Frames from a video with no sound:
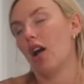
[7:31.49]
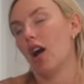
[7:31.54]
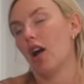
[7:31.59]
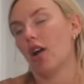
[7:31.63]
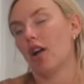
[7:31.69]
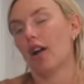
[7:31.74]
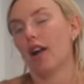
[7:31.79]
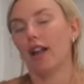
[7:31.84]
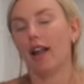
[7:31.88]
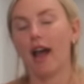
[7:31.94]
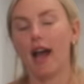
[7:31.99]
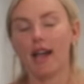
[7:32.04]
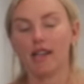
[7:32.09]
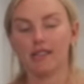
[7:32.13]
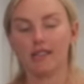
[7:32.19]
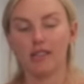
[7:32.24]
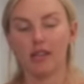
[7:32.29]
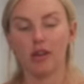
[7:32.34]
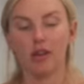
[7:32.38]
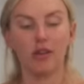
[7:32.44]
longer it
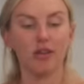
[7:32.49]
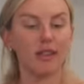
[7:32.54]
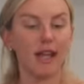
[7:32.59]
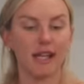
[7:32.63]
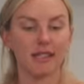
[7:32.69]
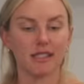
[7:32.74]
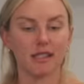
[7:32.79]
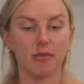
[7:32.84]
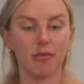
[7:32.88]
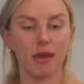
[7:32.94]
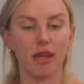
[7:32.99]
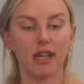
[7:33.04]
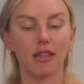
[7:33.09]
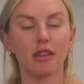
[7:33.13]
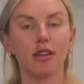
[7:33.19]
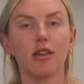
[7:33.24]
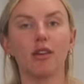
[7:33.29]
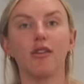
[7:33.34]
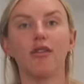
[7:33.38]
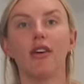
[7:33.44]
lasts you. That's a
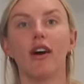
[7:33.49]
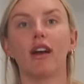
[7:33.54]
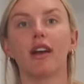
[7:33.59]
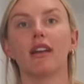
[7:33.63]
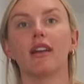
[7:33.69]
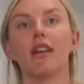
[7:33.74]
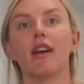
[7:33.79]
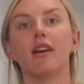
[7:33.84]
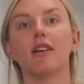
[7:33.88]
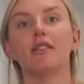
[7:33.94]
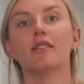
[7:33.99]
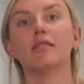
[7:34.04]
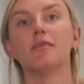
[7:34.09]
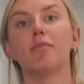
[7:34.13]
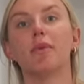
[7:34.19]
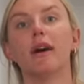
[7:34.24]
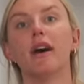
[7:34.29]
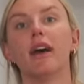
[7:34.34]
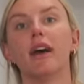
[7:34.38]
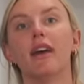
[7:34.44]
myth. Who fucking knows?
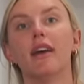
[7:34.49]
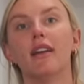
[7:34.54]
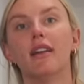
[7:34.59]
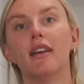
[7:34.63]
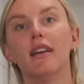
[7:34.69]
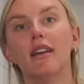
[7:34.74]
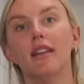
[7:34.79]
But